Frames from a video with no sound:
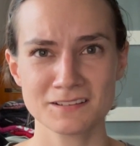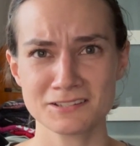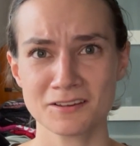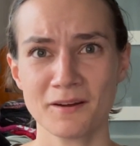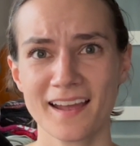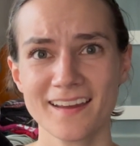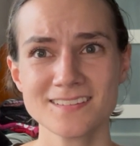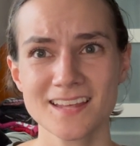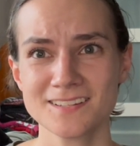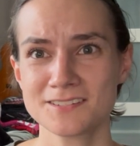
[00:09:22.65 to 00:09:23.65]
So I guess
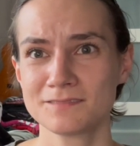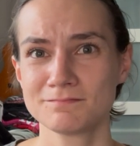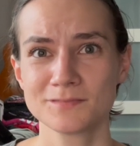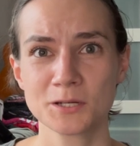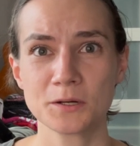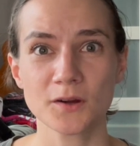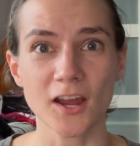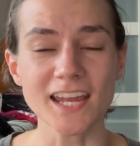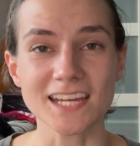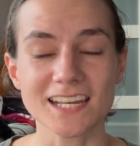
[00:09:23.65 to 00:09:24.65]
that's
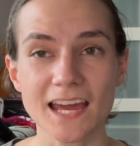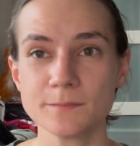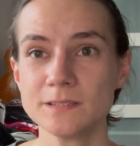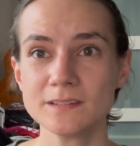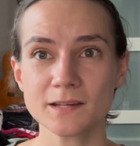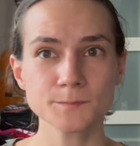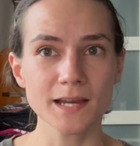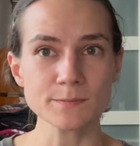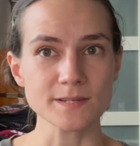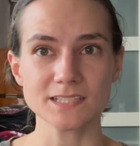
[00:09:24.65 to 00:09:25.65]
great. I mean, there
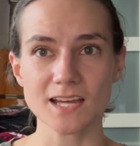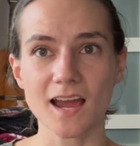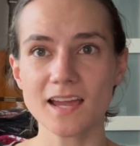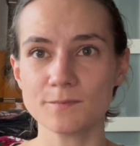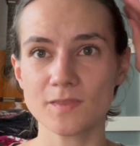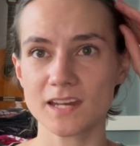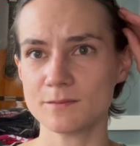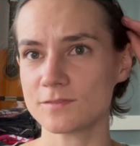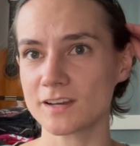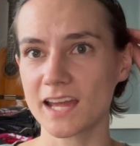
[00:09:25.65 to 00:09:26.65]
might be a time that
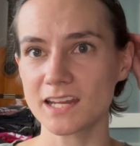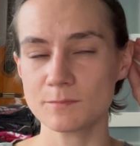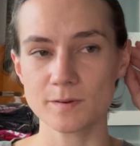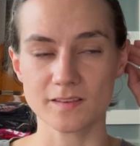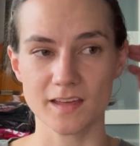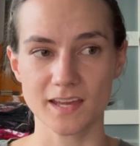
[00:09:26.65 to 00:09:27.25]
I'm forgetting, but